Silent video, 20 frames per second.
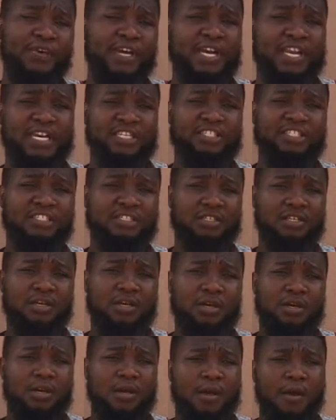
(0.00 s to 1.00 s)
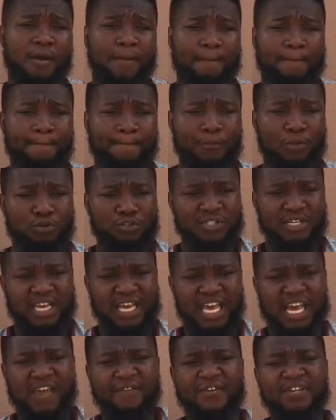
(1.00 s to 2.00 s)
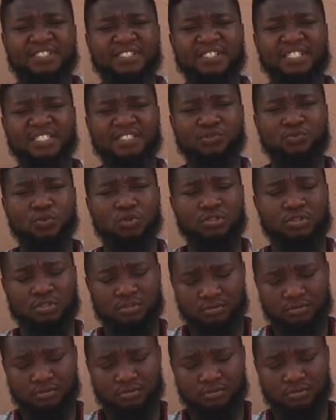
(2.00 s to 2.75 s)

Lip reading: energy. But ever since people